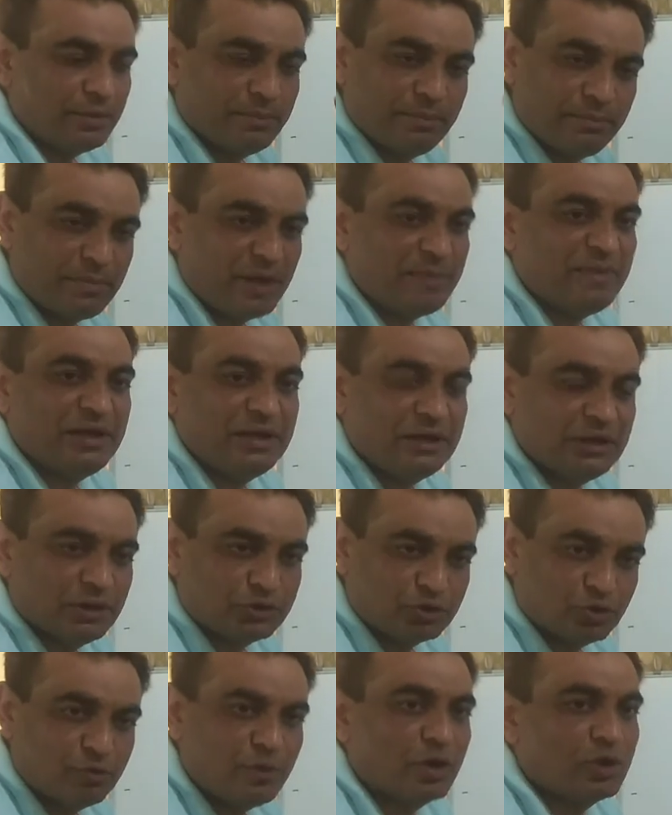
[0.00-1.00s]
maybe
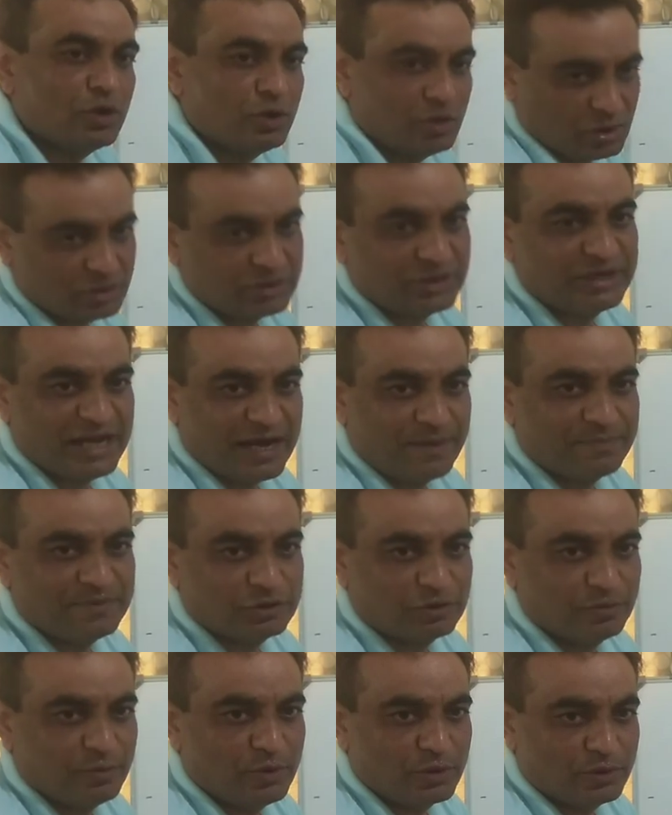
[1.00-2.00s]
tomorrow or the day
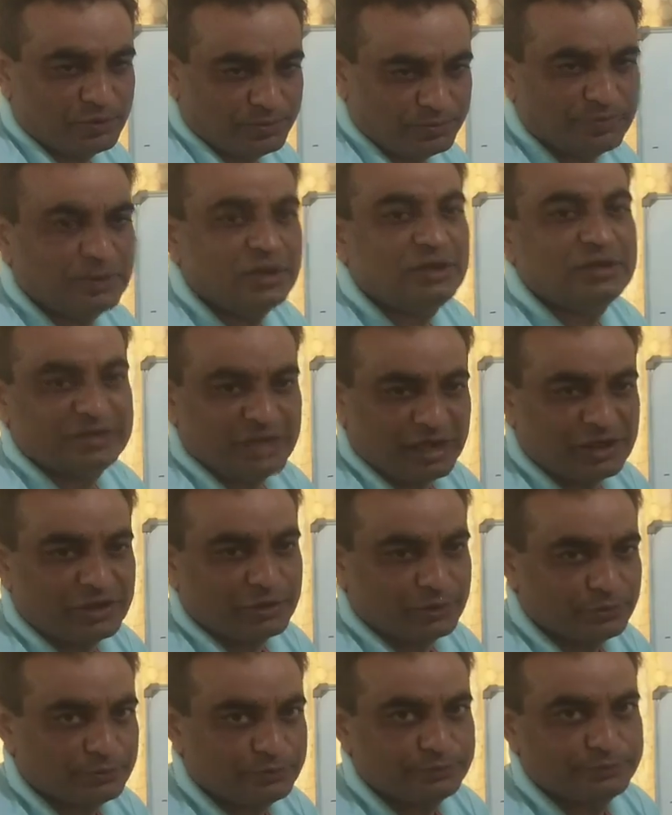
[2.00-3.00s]
after tomorrow. Thank
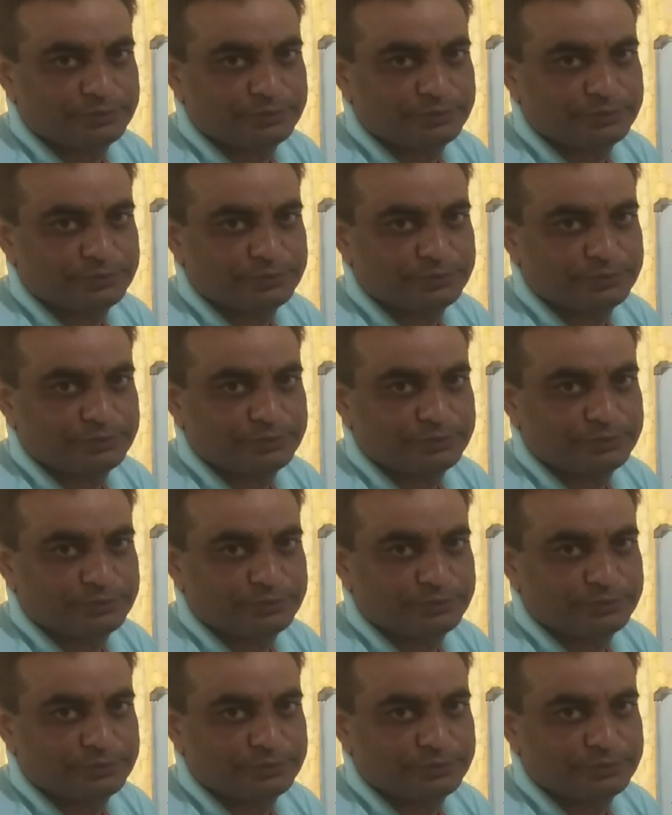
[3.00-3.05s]
you.